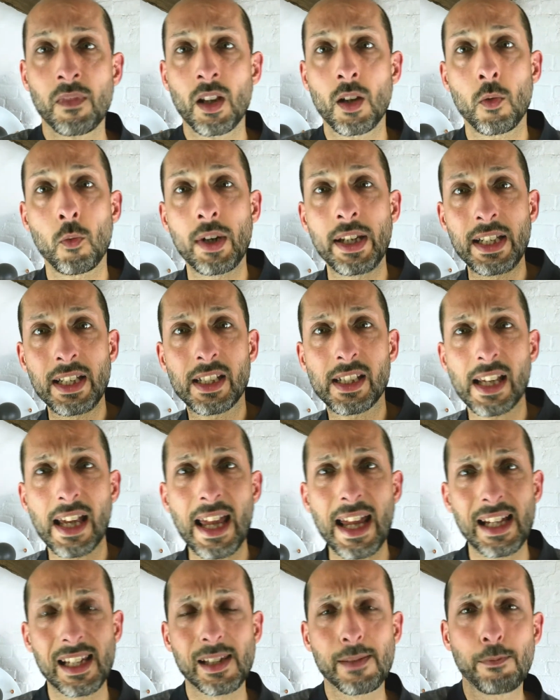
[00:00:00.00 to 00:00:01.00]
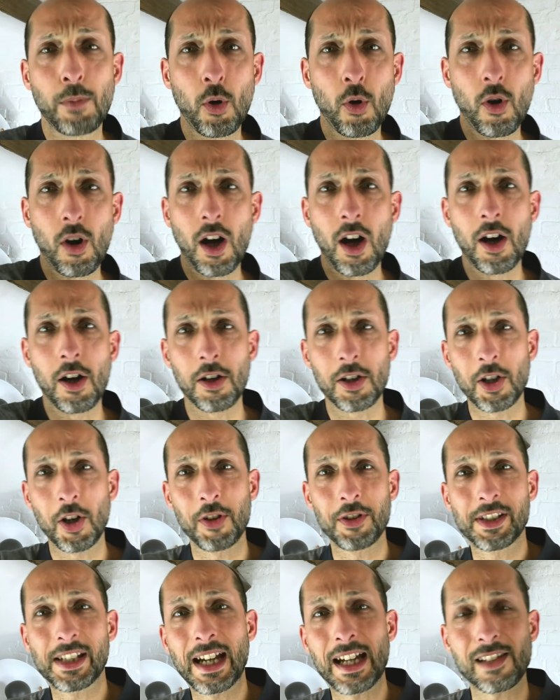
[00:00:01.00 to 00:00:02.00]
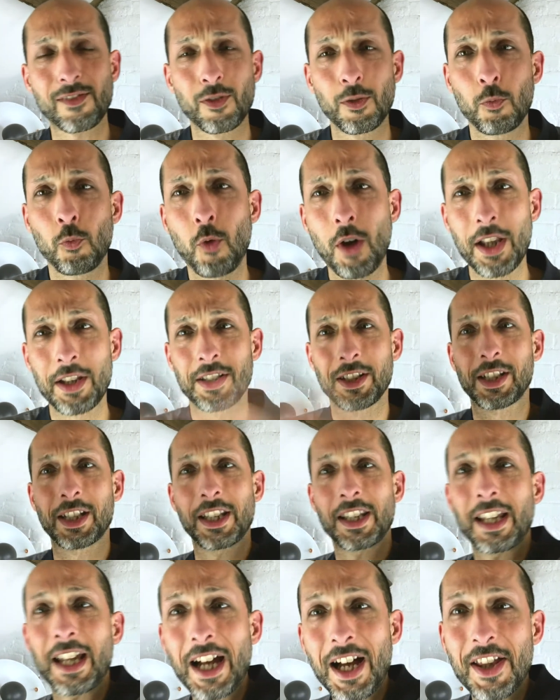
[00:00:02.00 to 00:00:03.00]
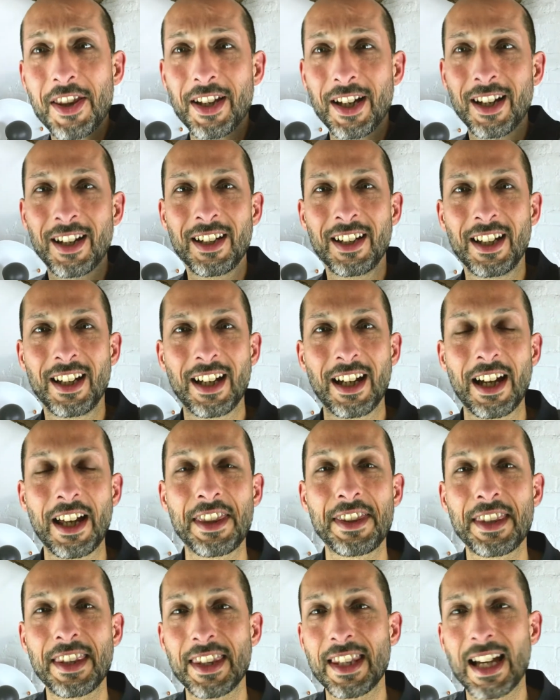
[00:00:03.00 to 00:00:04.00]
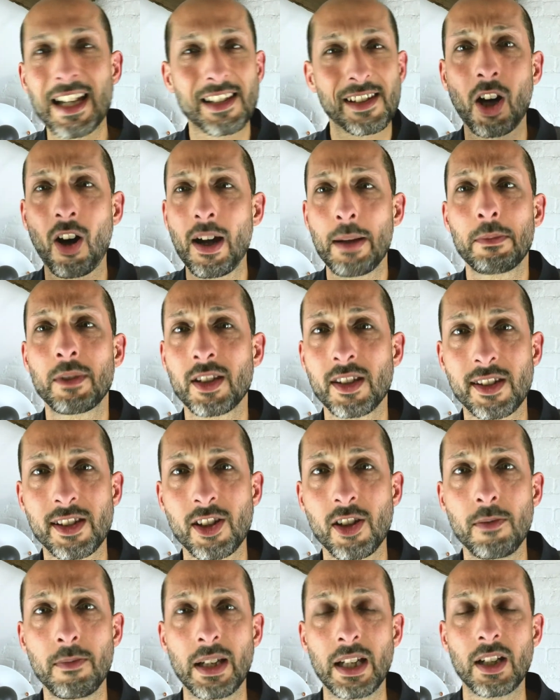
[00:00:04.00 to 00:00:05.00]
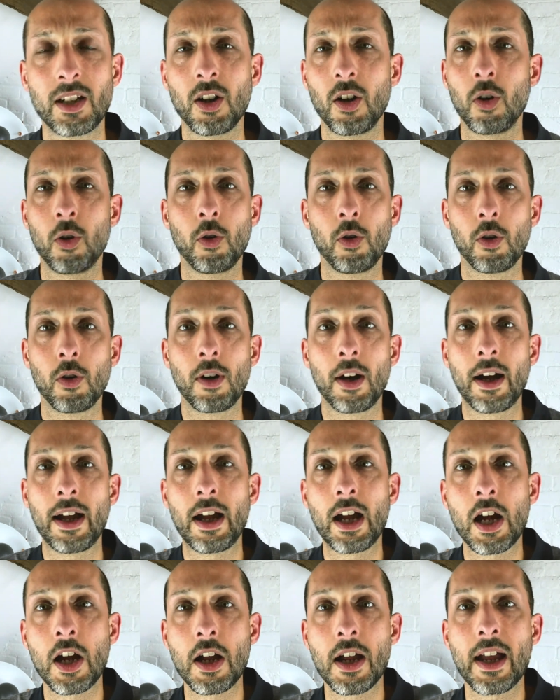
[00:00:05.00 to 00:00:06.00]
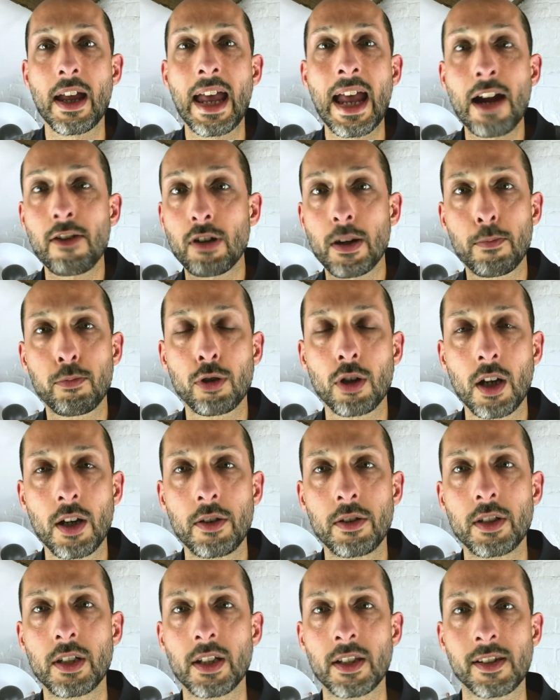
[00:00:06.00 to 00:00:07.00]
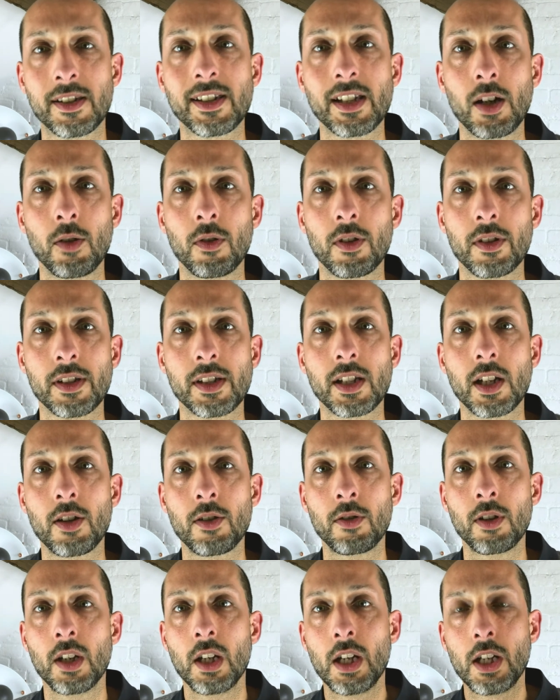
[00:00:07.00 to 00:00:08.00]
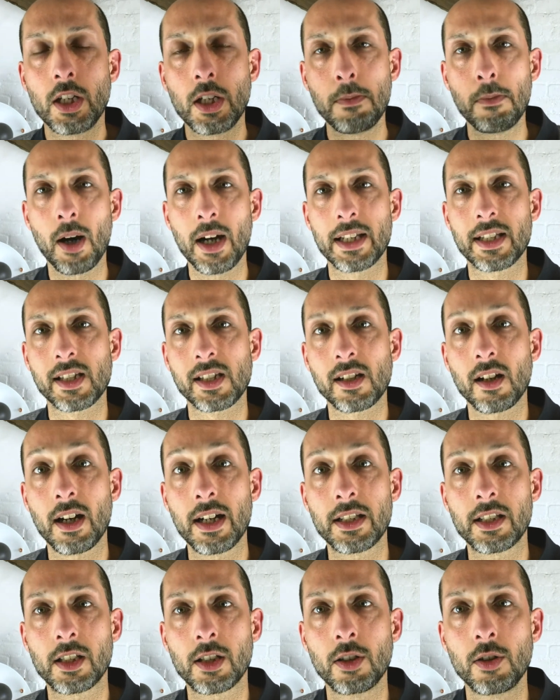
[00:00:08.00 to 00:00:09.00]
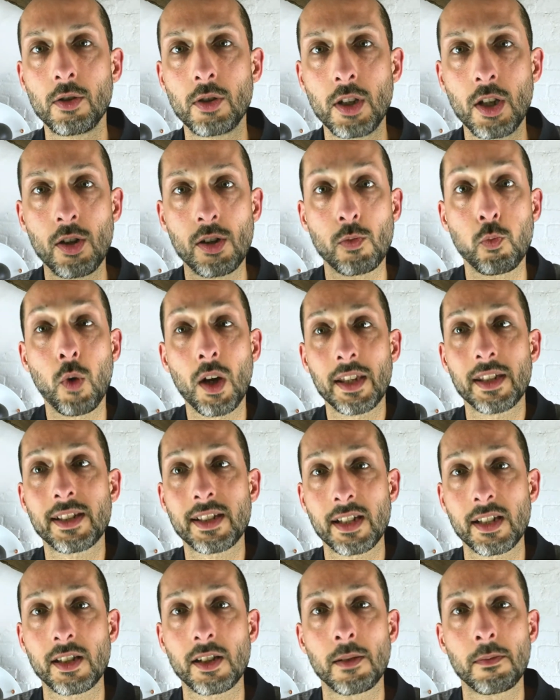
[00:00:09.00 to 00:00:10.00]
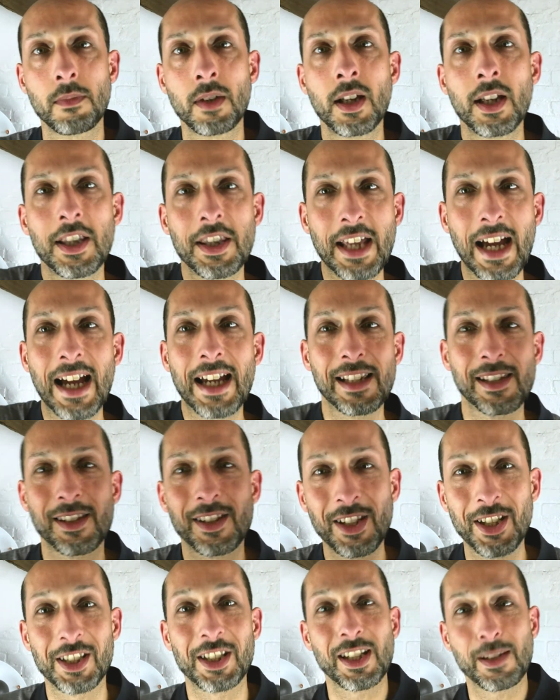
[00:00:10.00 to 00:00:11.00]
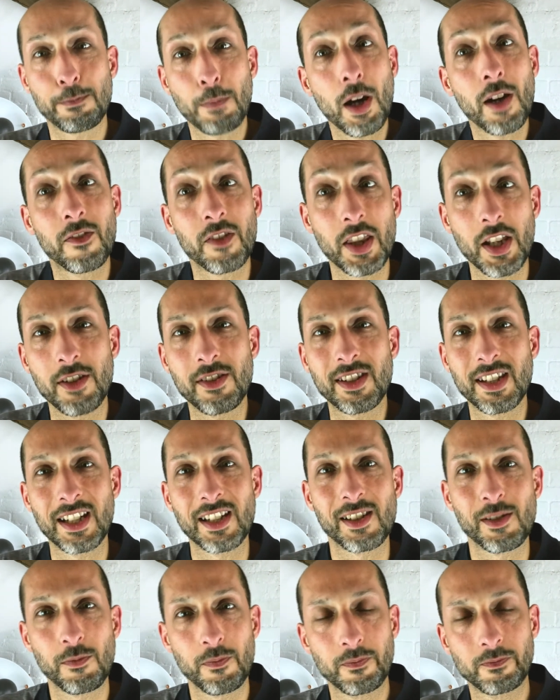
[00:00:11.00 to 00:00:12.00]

we need to export our contacts from one to the other, and that's time consuming or error prone and so on. So you might decide to use one system that does both of those things.